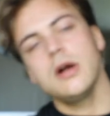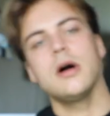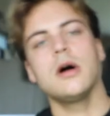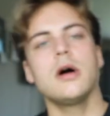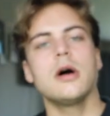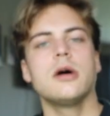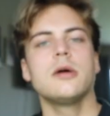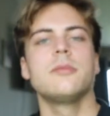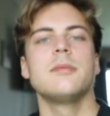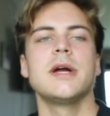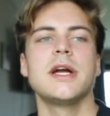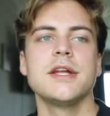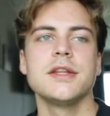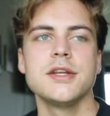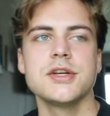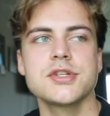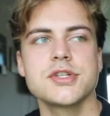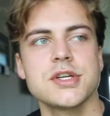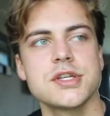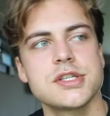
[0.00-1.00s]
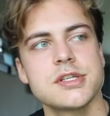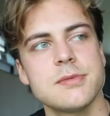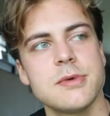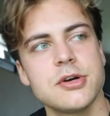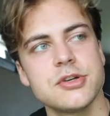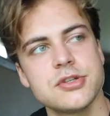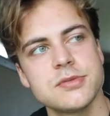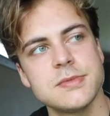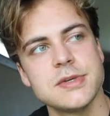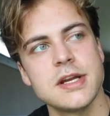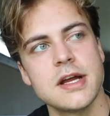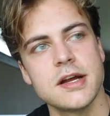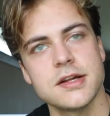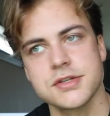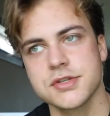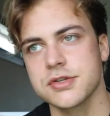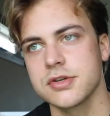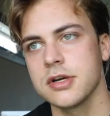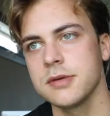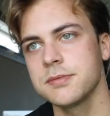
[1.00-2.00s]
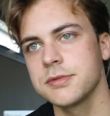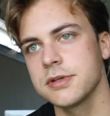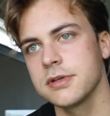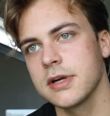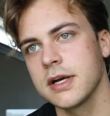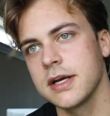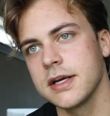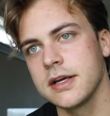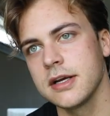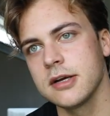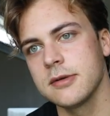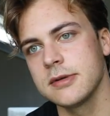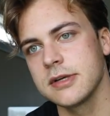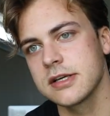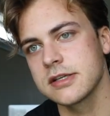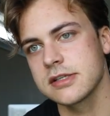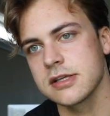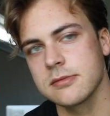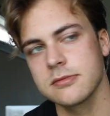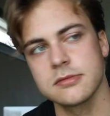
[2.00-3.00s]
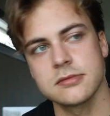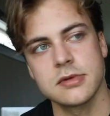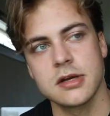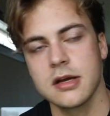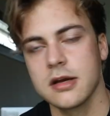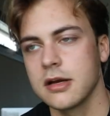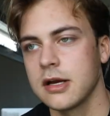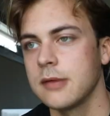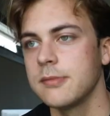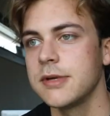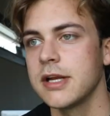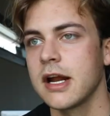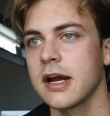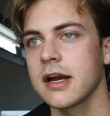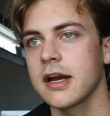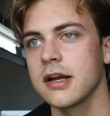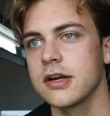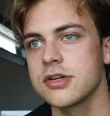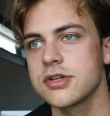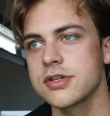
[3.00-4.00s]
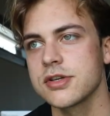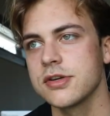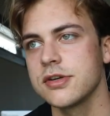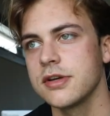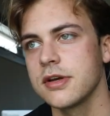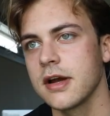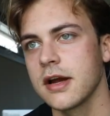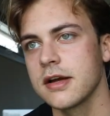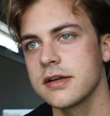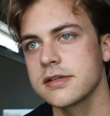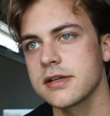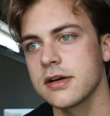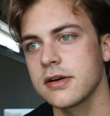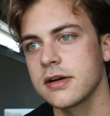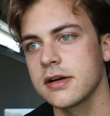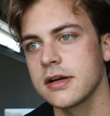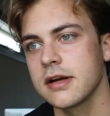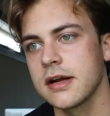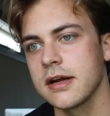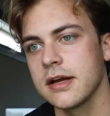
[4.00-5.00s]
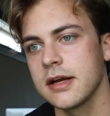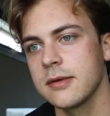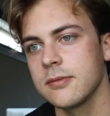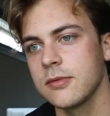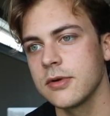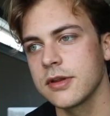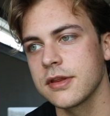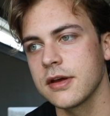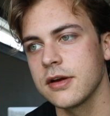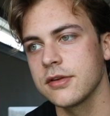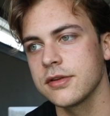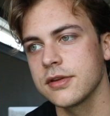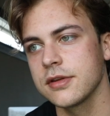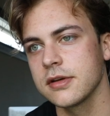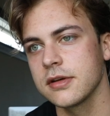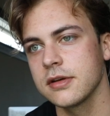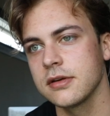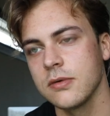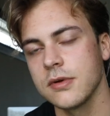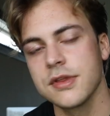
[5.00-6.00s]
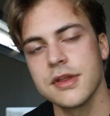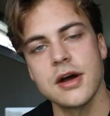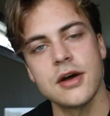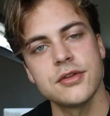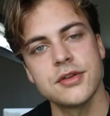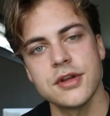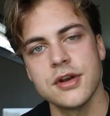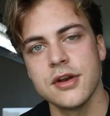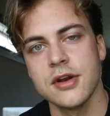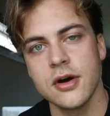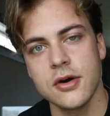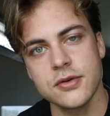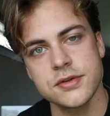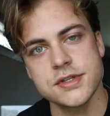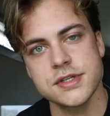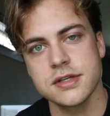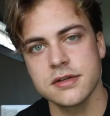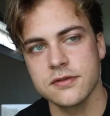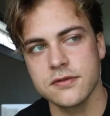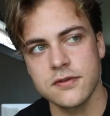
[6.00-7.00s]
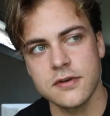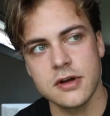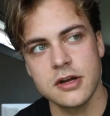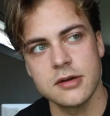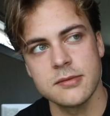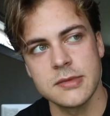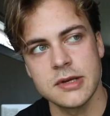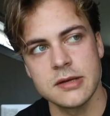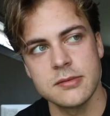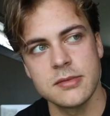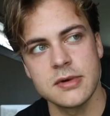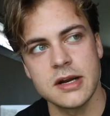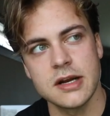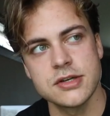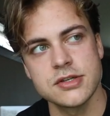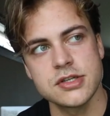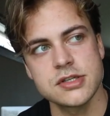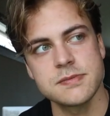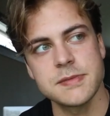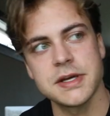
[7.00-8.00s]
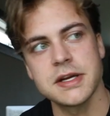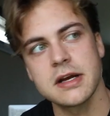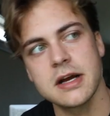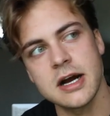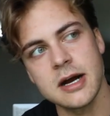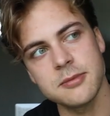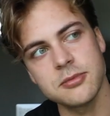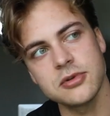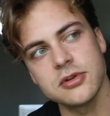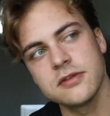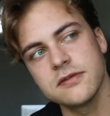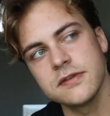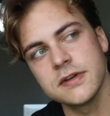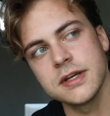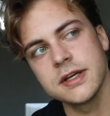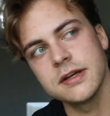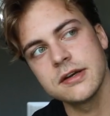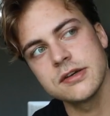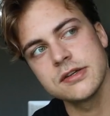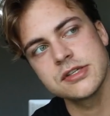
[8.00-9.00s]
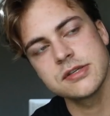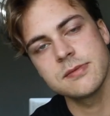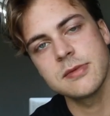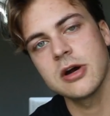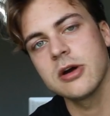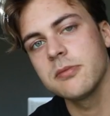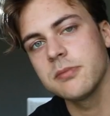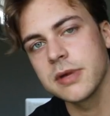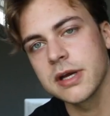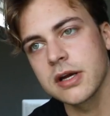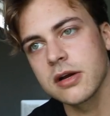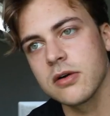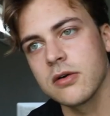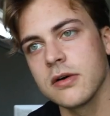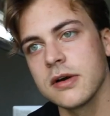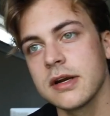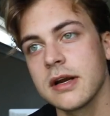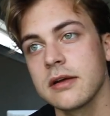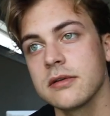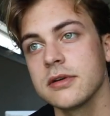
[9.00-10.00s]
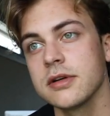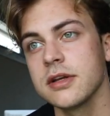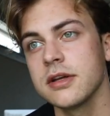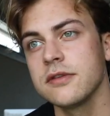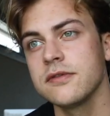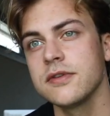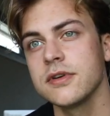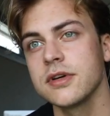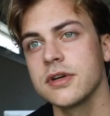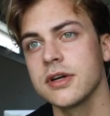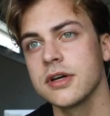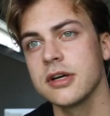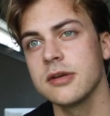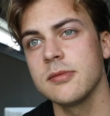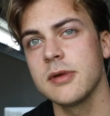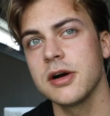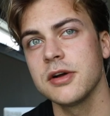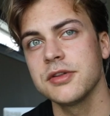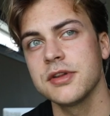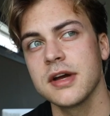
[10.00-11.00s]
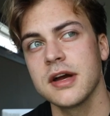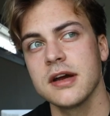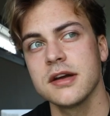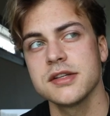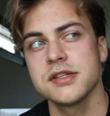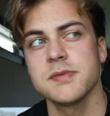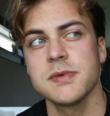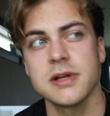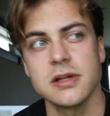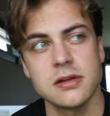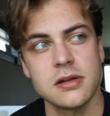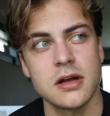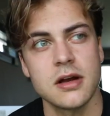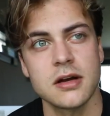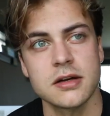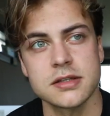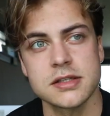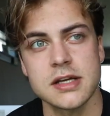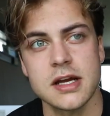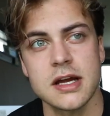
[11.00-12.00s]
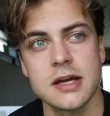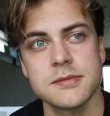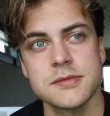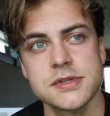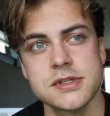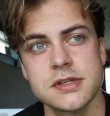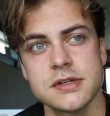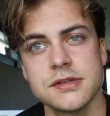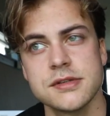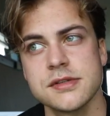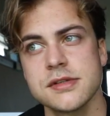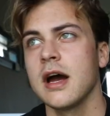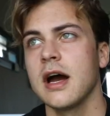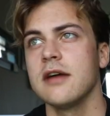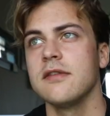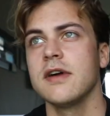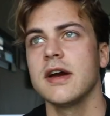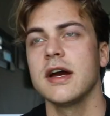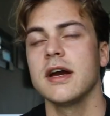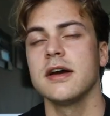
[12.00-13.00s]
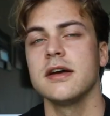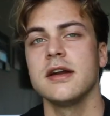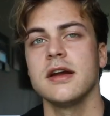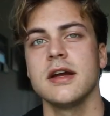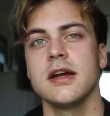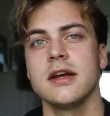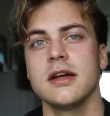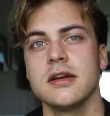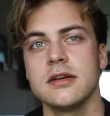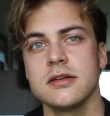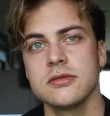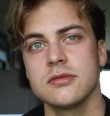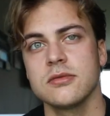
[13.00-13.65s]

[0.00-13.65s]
Oh man, this shit's about to be not scripted right here because I gotta show you guys how good I am without the notes in front of me, but I just made a couple of videos about Bitcoin. I really feel good about that. It's been a long time since I've had a